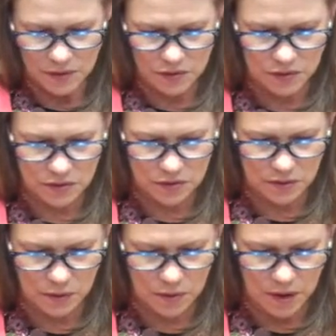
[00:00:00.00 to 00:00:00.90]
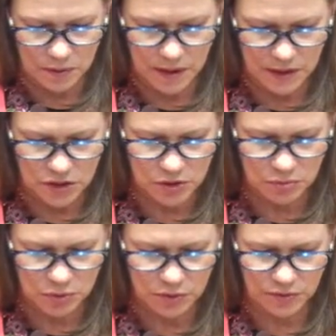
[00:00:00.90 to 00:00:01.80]
So I would like to
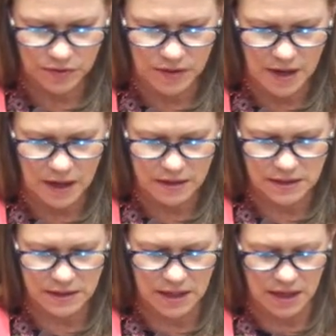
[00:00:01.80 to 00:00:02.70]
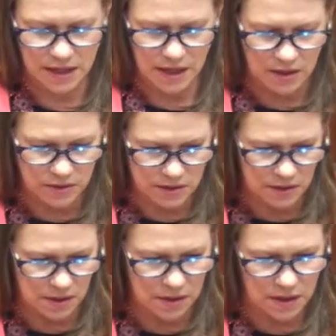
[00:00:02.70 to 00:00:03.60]
move that
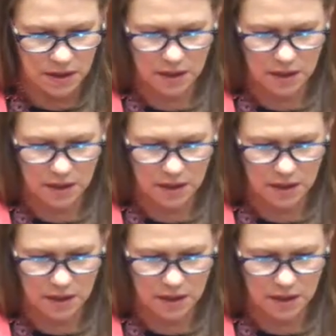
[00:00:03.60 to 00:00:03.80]
Council